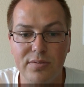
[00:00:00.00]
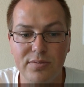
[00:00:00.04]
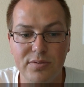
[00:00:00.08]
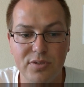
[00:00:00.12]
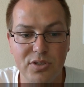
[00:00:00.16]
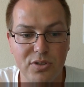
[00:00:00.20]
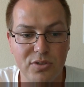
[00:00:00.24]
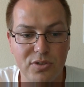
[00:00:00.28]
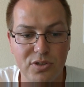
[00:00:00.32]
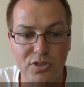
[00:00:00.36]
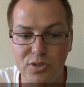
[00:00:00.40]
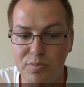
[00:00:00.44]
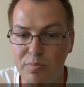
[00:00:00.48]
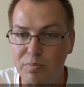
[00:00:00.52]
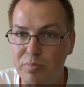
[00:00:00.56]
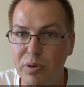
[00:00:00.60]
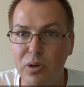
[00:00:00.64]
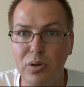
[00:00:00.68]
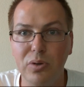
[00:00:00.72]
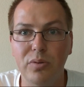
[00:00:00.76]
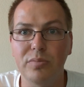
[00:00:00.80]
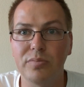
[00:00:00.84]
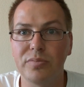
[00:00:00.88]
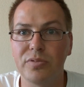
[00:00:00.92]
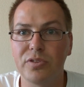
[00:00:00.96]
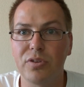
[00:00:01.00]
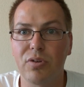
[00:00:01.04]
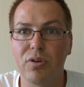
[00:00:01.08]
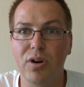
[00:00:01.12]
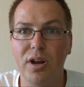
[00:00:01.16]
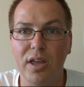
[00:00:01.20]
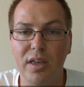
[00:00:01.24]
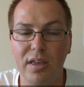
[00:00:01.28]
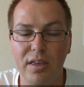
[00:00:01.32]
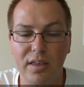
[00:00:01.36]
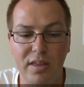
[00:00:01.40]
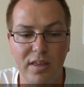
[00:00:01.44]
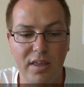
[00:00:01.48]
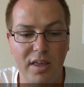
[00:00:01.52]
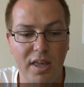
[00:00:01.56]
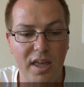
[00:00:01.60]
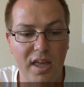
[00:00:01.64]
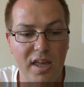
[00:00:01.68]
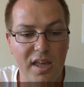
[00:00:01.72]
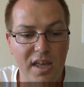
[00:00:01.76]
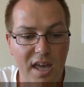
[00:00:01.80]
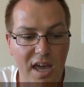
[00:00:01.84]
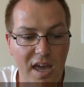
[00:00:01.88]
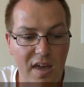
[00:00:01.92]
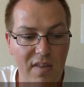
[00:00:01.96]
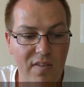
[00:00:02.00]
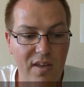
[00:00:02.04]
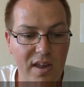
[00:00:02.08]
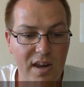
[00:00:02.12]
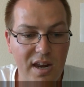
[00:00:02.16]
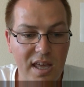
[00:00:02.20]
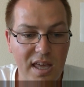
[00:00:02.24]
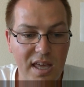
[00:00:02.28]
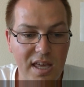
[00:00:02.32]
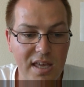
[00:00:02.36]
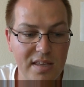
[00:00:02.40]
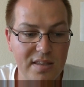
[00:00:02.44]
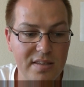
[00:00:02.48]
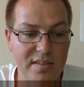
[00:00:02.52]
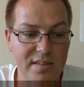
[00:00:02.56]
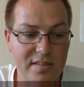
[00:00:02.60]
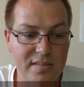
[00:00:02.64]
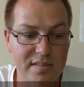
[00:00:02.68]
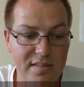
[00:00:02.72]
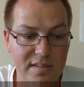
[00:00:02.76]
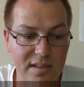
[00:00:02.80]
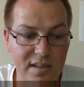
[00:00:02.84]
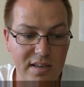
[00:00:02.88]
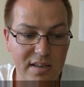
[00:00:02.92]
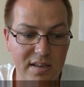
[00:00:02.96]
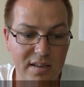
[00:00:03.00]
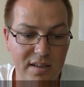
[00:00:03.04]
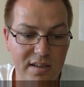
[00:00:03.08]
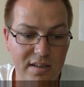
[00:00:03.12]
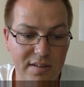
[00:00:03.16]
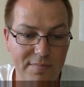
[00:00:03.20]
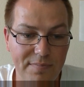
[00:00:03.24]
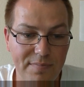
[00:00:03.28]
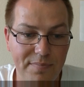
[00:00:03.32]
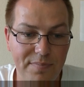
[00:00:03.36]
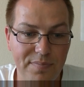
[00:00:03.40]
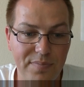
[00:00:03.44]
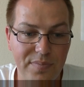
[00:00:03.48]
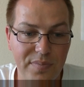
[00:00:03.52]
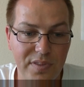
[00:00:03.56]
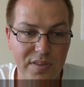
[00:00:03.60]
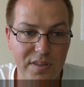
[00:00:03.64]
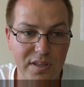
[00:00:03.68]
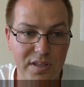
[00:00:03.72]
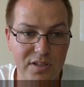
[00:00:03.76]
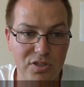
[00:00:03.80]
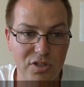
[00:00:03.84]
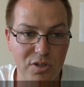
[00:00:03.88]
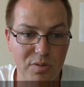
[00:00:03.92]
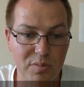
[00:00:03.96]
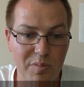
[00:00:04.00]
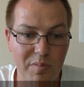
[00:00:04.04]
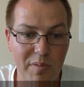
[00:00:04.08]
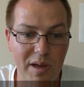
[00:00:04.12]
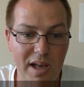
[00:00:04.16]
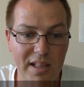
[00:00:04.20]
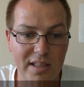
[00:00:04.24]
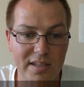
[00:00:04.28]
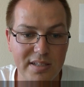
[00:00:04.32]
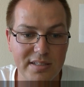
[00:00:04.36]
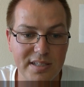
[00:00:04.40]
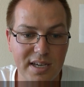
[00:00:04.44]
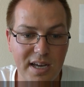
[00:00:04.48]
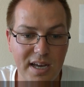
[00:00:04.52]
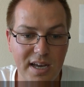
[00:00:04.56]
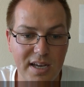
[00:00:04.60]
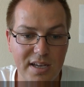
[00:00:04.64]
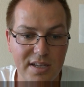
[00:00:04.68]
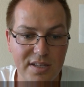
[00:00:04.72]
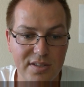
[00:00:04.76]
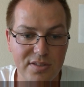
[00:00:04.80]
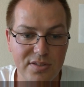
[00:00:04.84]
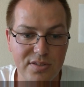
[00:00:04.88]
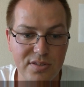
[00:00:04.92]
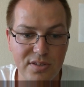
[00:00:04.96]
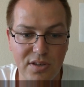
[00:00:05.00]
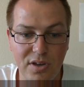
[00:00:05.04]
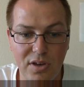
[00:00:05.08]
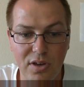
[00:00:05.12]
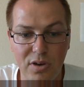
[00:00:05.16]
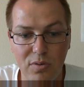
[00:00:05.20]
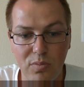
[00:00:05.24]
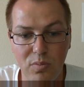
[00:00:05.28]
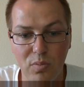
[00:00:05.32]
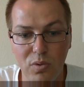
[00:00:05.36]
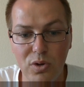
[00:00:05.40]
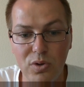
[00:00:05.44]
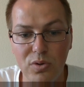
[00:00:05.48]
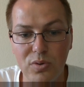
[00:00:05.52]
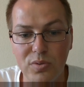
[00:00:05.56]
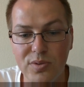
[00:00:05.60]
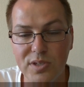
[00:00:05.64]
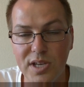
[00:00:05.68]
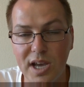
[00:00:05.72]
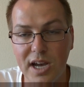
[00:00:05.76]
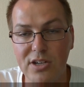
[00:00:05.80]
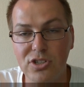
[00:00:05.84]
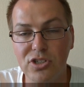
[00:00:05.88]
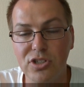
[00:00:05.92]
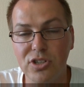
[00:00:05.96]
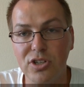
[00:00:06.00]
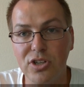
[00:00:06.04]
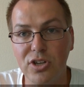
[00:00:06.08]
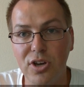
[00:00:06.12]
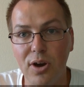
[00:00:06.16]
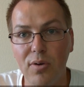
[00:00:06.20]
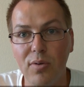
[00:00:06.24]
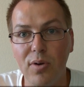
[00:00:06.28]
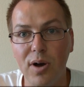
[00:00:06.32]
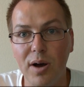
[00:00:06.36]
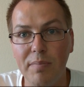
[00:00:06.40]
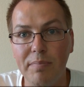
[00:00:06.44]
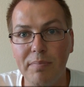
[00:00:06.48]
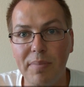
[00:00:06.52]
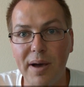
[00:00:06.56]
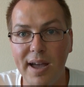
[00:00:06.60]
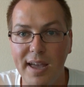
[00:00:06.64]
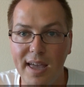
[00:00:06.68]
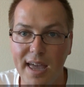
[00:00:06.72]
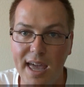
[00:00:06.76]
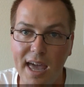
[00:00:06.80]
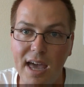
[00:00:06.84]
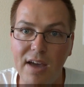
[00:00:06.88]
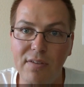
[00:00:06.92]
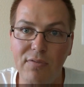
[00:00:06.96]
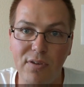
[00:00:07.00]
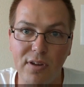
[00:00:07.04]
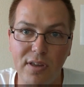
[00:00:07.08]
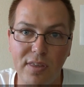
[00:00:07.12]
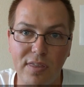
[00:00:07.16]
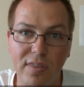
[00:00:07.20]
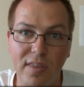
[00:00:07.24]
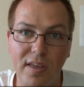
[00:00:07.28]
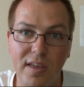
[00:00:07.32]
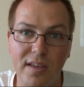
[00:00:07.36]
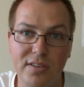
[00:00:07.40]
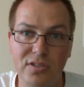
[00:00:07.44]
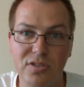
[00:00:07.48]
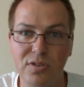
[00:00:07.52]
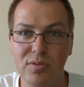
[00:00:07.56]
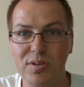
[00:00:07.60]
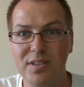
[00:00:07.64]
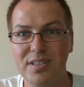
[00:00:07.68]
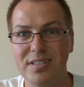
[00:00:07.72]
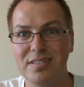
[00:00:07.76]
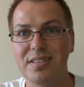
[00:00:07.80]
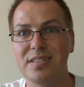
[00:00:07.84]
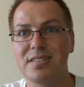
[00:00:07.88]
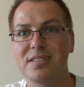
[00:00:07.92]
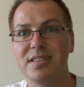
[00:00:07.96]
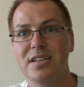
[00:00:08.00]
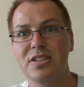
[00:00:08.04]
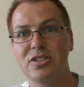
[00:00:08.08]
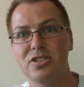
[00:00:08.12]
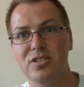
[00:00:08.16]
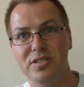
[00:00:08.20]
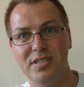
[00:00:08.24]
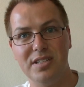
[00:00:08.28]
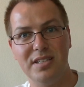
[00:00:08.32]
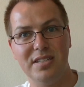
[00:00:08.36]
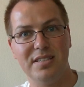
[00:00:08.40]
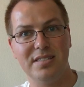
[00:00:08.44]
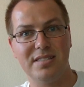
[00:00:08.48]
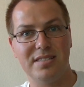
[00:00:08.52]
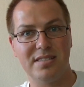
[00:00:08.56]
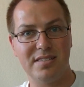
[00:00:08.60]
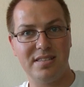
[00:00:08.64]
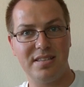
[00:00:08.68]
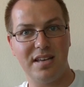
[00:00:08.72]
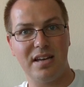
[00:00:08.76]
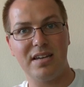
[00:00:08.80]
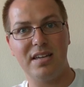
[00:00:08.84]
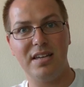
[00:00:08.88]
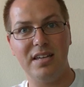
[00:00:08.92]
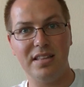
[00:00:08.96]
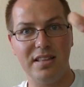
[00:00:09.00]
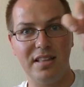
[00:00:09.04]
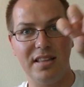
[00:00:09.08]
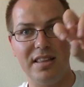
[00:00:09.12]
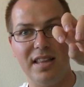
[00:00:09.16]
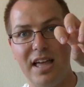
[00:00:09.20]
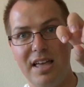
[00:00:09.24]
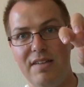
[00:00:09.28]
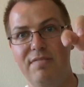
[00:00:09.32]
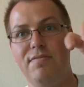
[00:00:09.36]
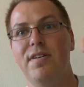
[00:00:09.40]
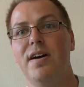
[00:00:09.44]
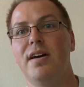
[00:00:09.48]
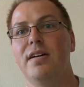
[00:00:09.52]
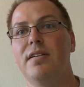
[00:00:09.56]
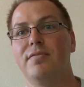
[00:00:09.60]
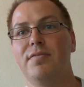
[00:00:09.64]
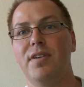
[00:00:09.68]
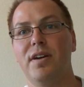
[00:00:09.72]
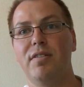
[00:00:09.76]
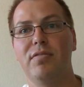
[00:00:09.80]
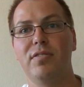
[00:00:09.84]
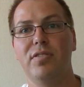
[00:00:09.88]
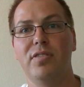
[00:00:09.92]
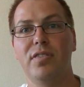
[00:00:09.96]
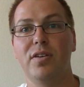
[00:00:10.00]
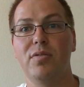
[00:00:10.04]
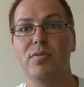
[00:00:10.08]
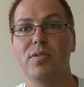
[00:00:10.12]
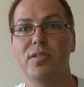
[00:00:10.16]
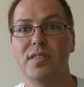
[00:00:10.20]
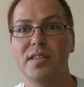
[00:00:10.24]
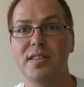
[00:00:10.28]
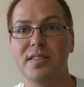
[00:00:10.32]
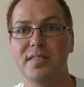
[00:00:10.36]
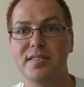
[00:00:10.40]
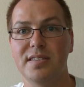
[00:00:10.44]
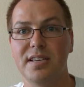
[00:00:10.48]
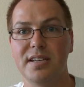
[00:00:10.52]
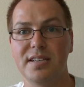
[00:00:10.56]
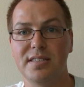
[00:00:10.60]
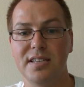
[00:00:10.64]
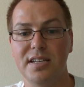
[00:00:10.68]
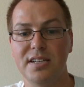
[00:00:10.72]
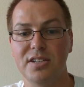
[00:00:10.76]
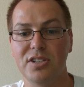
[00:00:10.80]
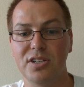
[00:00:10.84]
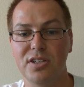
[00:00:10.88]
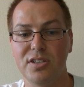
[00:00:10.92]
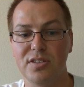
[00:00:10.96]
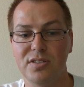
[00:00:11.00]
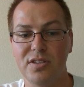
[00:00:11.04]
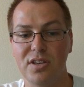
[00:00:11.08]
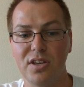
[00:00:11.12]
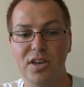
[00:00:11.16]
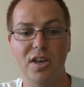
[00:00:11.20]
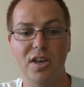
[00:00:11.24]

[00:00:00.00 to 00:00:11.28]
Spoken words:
So just boom, 3. And then the Doom and Malantai's wounds actually go up by everything, so he's essentially sucking the life out of everything within 6 inches.